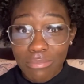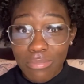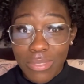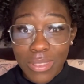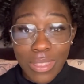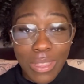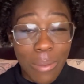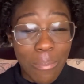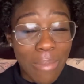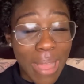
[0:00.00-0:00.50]

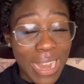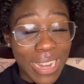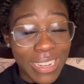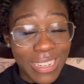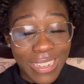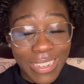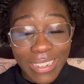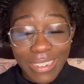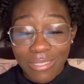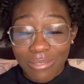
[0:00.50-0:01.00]
somebody
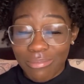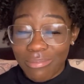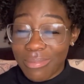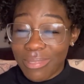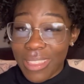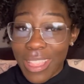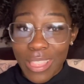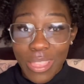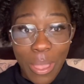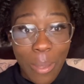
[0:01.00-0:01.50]
didn't
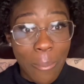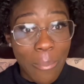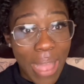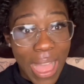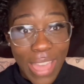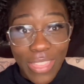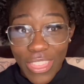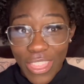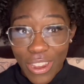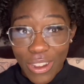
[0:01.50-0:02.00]
let them
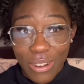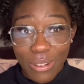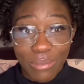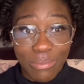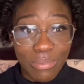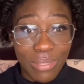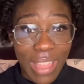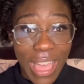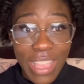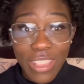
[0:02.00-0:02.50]
buy their
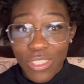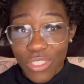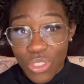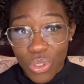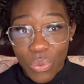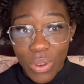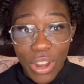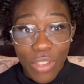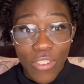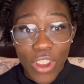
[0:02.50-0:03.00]
license or
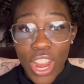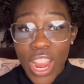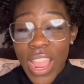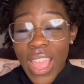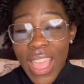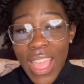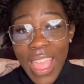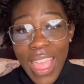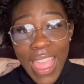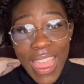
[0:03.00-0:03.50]
whatever,
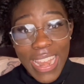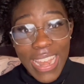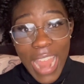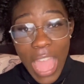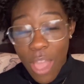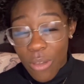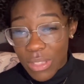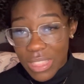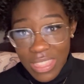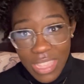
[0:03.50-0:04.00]
and
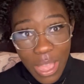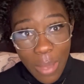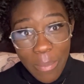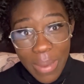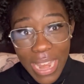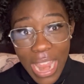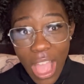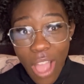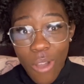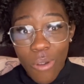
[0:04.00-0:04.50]
now it's
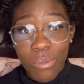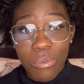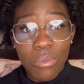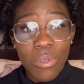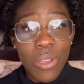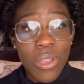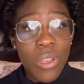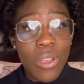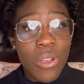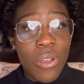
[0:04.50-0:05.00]
coming out.
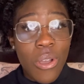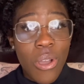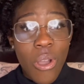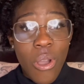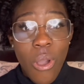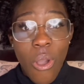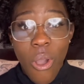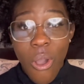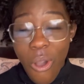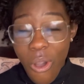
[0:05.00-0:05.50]

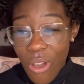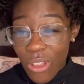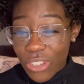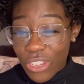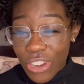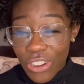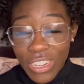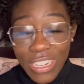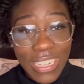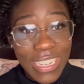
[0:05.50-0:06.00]
All
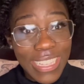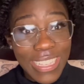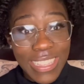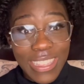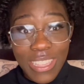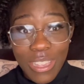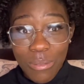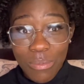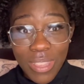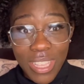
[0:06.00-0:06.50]
dirty deeds
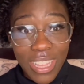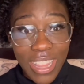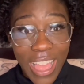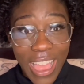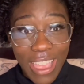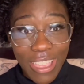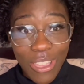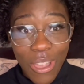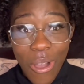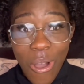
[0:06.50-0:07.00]
come to
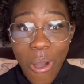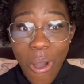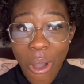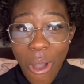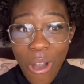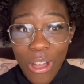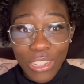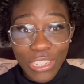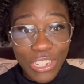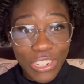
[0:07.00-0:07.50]
light, y'all.
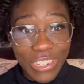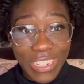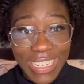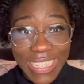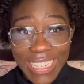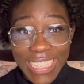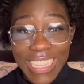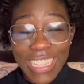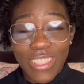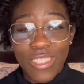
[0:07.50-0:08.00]
All dirty
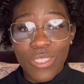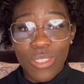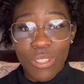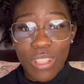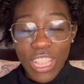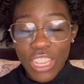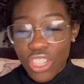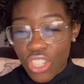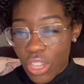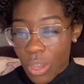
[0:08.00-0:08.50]
deeds. So
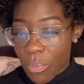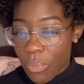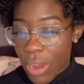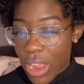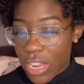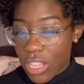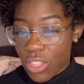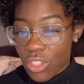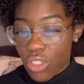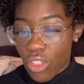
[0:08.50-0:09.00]
let's jump
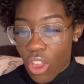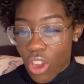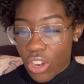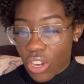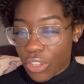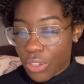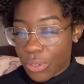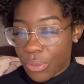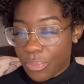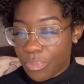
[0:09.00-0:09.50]
right into the
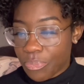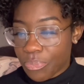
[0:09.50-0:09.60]
article.